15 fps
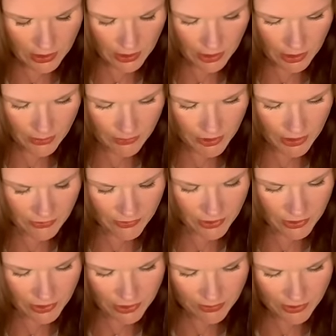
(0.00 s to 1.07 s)
I'm kind of
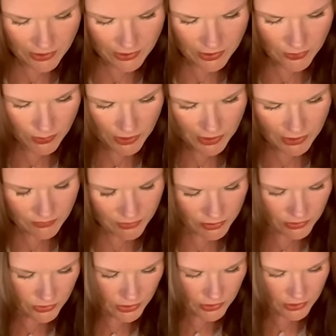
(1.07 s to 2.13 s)
curious about this spike of
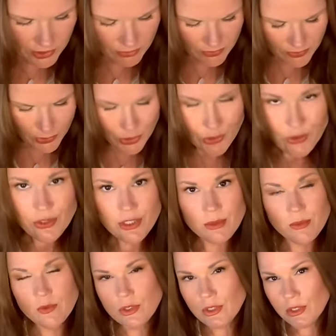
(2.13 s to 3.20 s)
energy. Some of it's yours, some
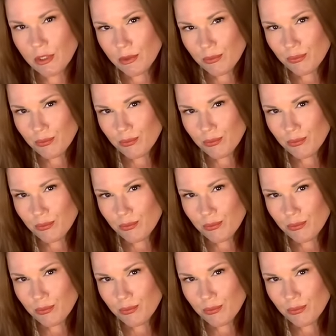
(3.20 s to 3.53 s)
of it's not.